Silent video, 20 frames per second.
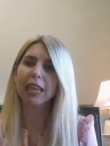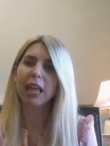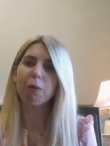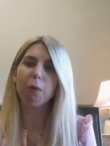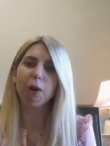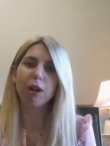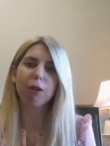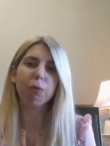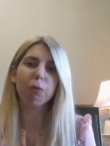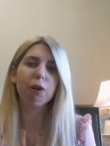they
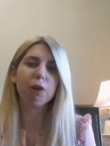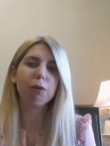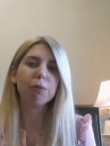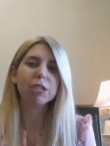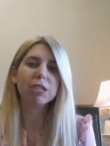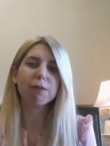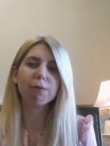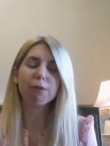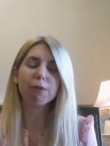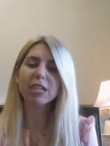want to work
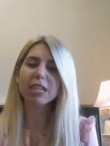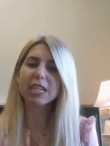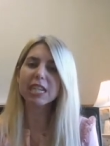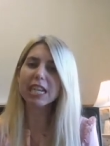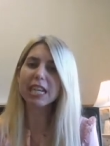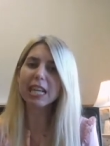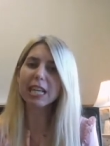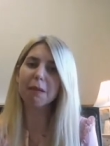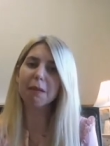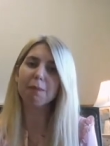with different
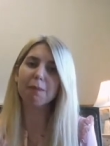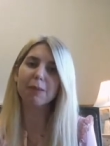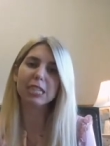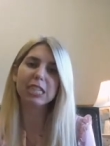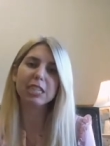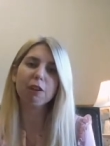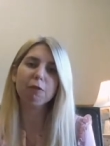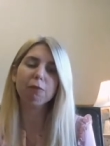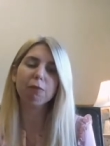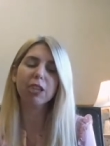
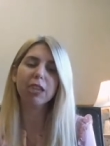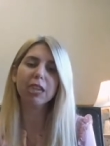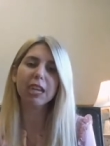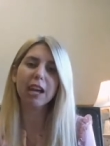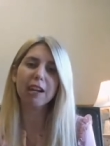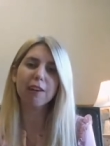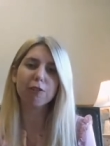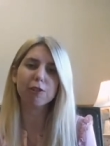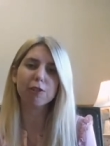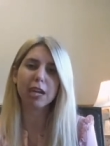teams. So, really
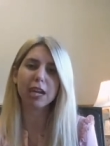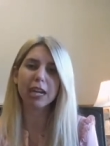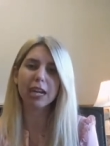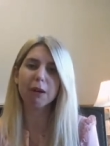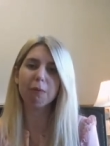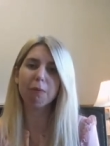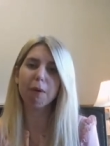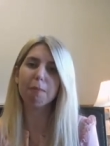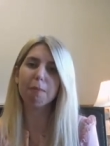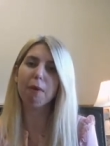
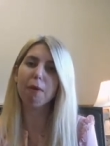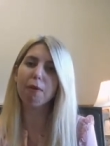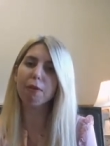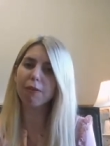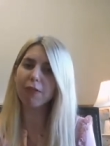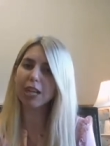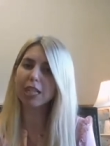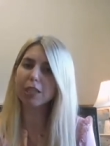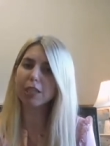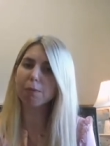understanding what
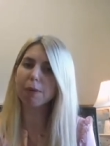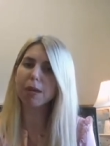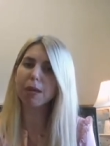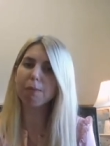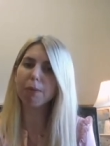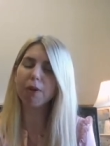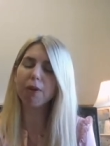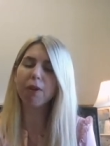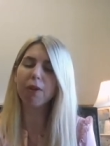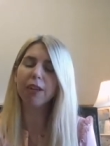motivates
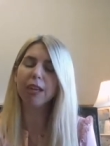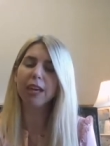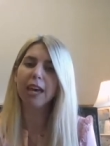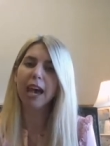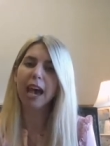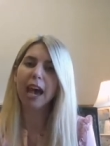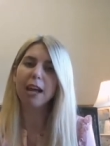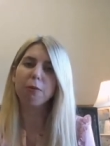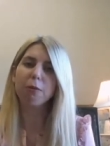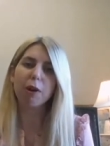people
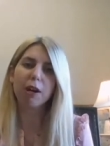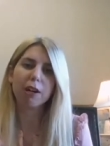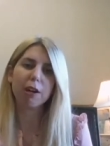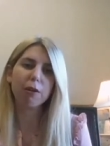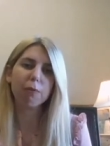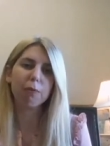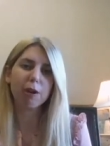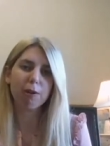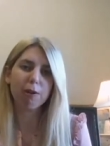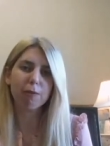and what
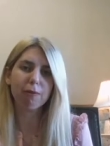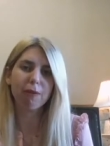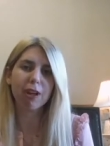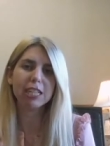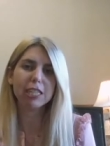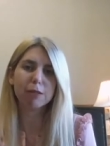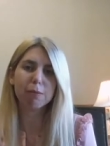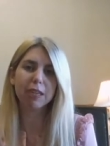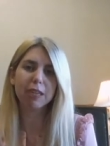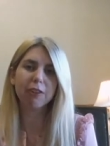career
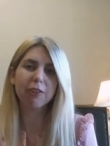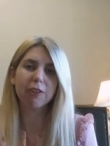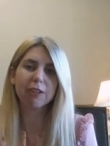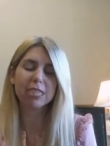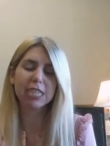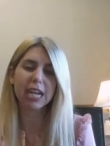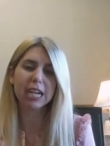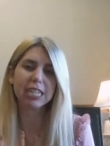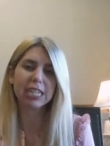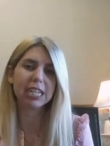advancement
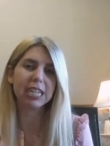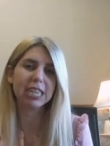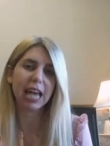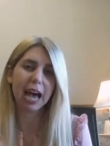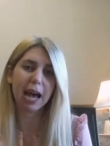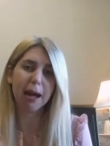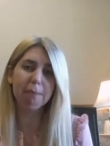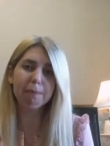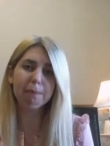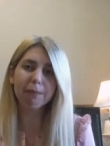looks like to
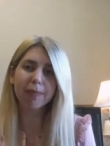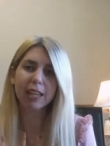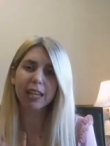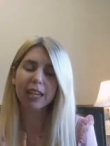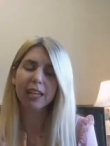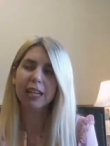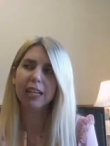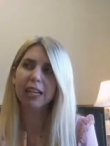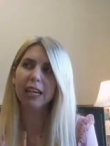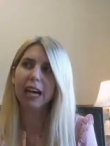them.
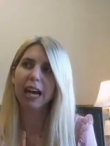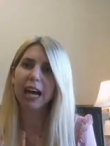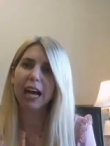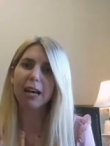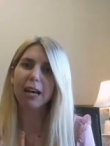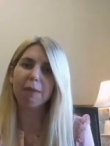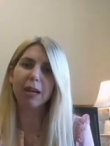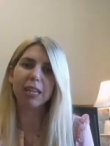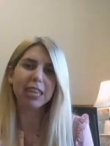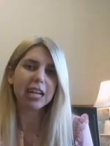
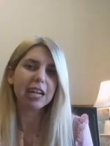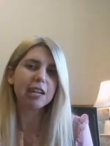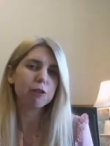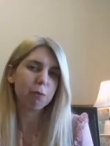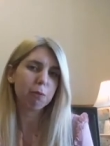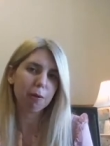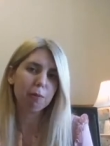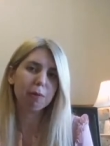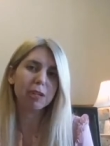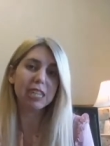Uh, I think is
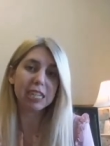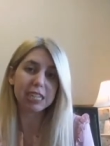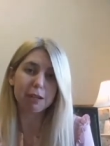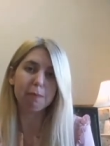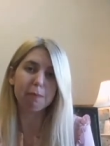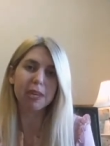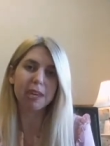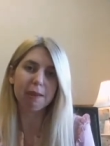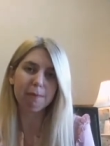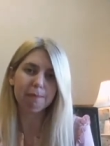where we need to
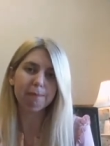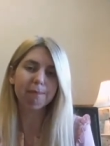be.